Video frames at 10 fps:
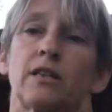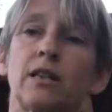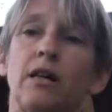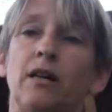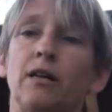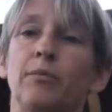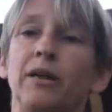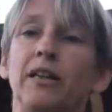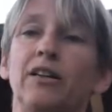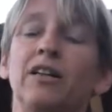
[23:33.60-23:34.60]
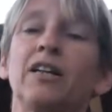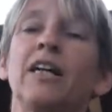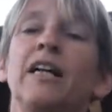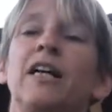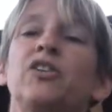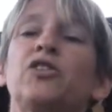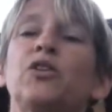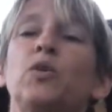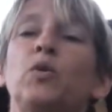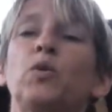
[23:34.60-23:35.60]
the arm here,
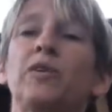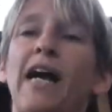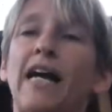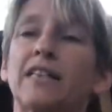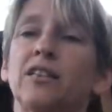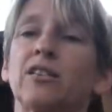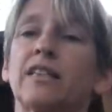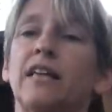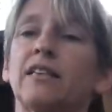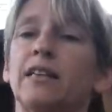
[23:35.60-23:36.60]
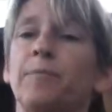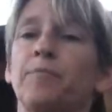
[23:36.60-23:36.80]
to the axial skeleton.